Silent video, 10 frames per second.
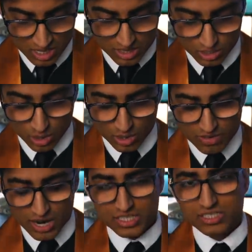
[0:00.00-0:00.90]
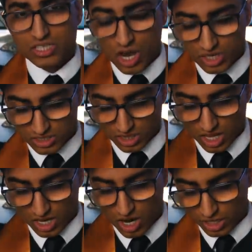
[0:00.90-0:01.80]
The coronavirus has caused a
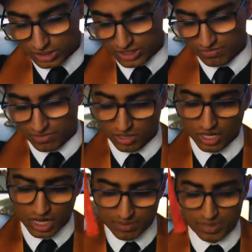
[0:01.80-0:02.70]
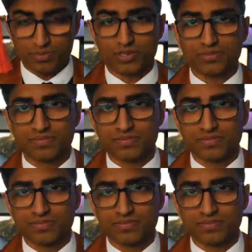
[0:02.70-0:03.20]
lot of hardship for a lot of people.